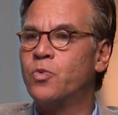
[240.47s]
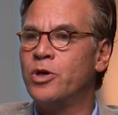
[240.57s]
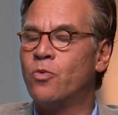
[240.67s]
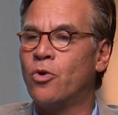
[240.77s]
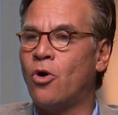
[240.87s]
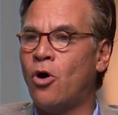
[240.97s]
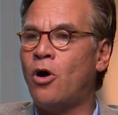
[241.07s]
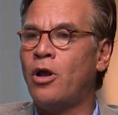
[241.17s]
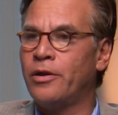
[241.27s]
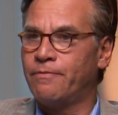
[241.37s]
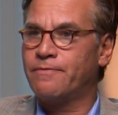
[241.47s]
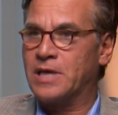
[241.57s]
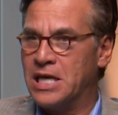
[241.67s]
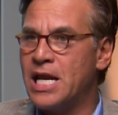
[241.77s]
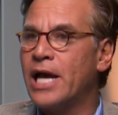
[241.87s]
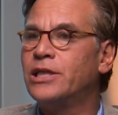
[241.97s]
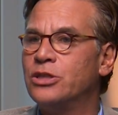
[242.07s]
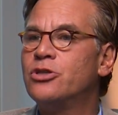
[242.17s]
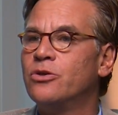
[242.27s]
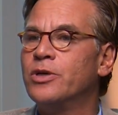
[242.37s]
we were all
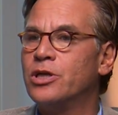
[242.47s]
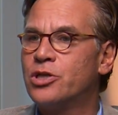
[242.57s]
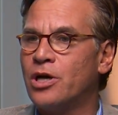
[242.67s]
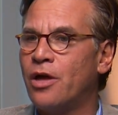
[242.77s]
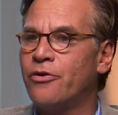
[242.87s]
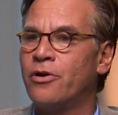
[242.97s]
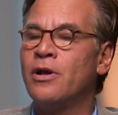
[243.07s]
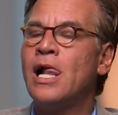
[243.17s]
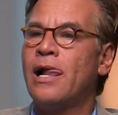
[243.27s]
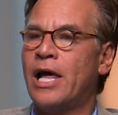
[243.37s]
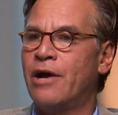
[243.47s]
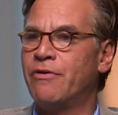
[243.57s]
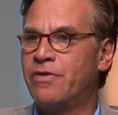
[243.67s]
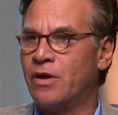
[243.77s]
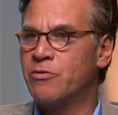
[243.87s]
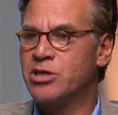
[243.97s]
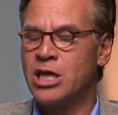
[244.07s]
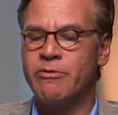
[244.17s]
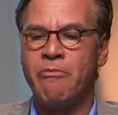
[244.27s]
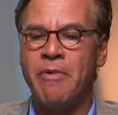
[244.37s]
connected to each other, everything was
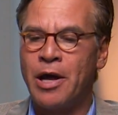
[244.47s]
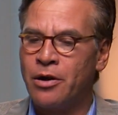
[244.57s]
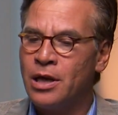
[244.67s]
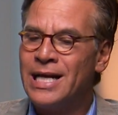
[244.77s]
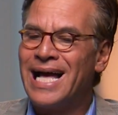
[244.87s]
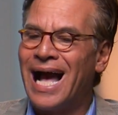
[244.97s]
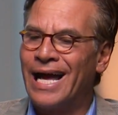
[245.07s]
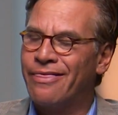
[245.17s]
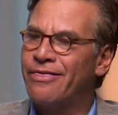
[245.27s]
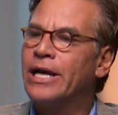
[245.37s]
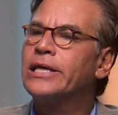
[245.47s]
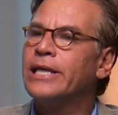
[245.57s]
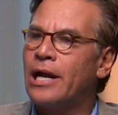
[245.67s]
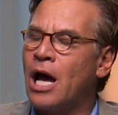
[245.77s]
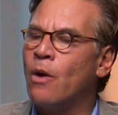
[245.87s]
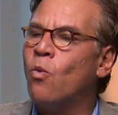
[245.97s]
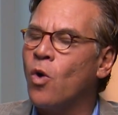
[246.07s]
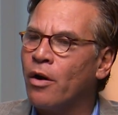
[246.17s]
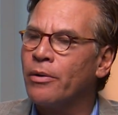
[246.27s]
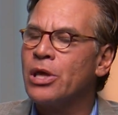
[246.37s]
going to be better. I think that I
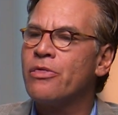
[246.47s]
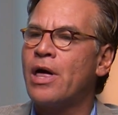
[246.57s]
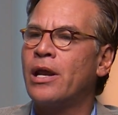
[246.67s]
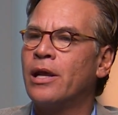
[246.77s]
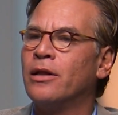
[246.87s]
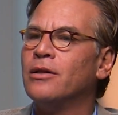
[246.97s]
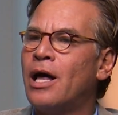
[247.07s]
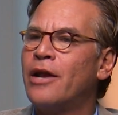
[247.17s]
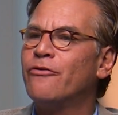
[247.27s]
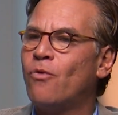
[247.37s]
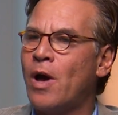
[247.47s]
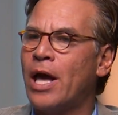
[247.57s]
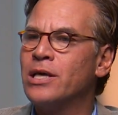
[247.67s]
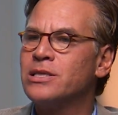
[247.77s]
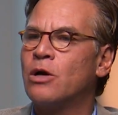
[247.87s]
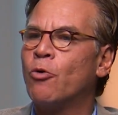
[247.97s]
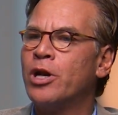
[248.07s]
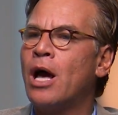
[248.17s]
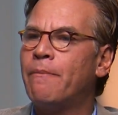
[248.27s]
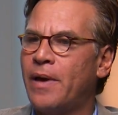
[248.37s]
worry that in a lot of ways that we're
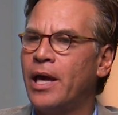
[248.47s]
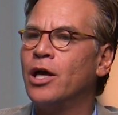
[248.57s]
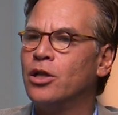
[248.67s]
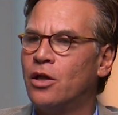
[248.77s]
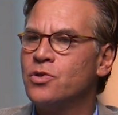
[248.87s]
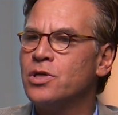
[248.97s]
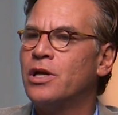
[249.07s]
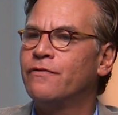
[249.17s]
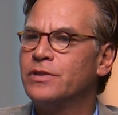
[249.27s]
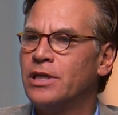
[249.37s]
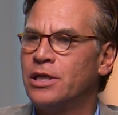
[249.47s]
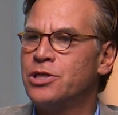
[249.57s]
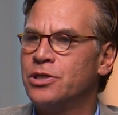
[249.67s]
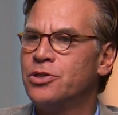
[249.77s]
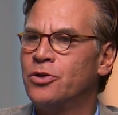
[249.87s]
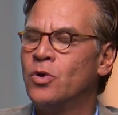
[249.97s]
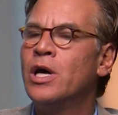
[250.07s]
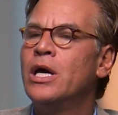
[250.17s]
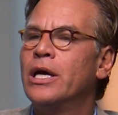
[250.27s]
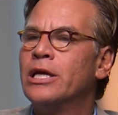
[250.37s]
not paying close enough attention to,
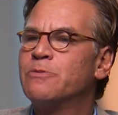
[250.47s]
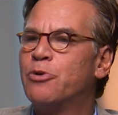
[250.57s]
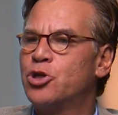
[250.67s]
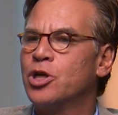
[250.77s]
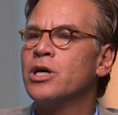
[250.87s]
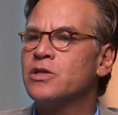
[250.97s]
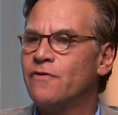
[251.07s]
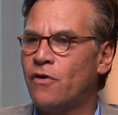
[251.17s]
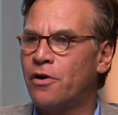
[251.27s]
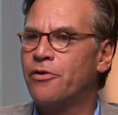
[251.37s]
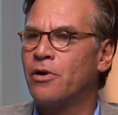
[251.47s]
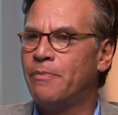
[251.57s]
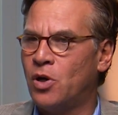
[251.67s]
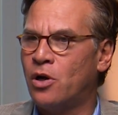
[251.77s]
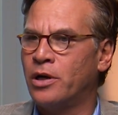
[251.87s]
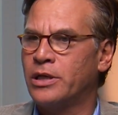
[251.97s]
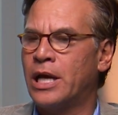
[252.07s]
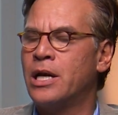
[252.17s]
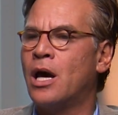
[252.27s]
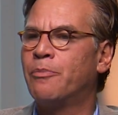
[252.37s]
it's pushing us farther apart
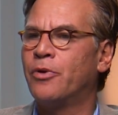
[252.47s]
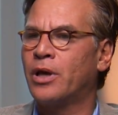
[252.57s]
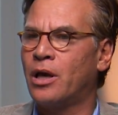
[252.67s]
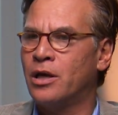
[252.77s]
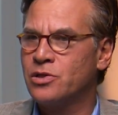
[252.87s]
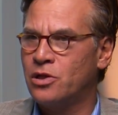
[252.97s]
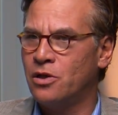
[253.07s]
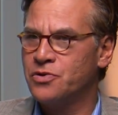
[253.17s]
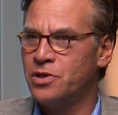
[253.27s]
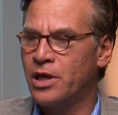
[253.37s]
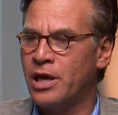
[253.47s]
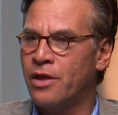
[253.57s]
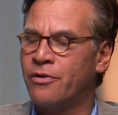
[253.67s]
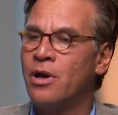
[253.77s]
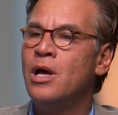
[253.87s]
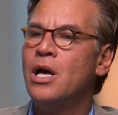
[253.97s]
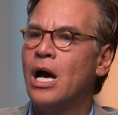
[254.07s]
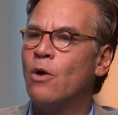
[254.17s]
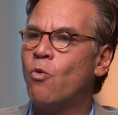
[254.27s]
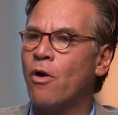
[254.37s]
and not bringing us closer together.
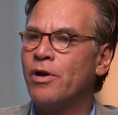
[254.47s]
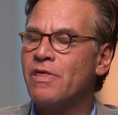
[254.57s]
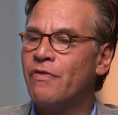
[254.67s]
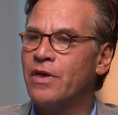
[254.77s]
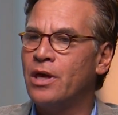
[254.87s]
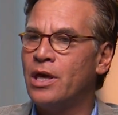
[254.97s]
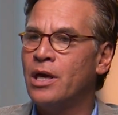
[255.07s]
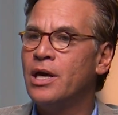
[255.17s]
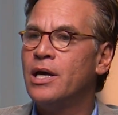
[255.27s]
I worry that the